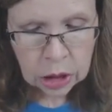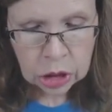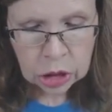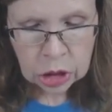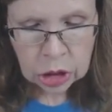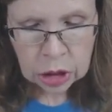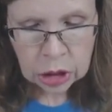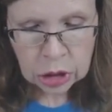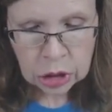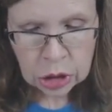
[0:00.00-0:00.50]

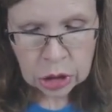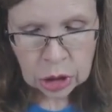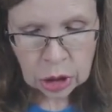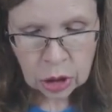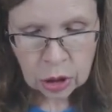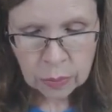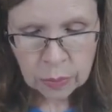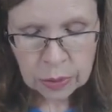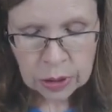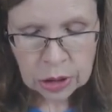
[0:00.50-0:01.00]
Judge
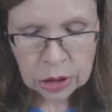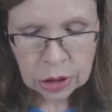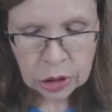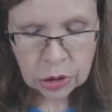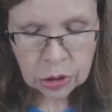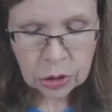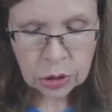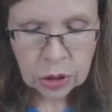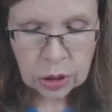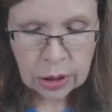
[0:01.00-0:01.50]

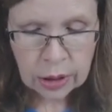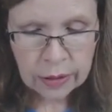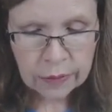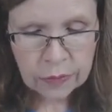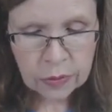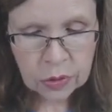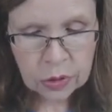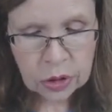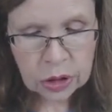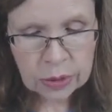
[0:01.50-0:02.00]
Carpenter
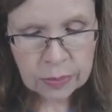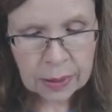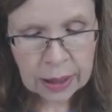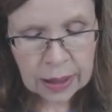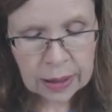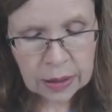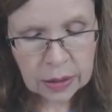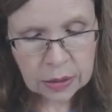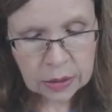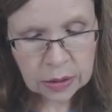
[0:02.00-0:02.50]
never
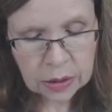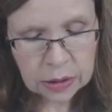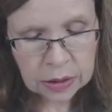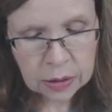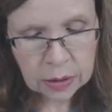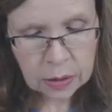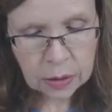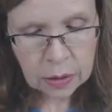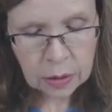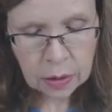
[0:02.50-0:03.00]
smiles.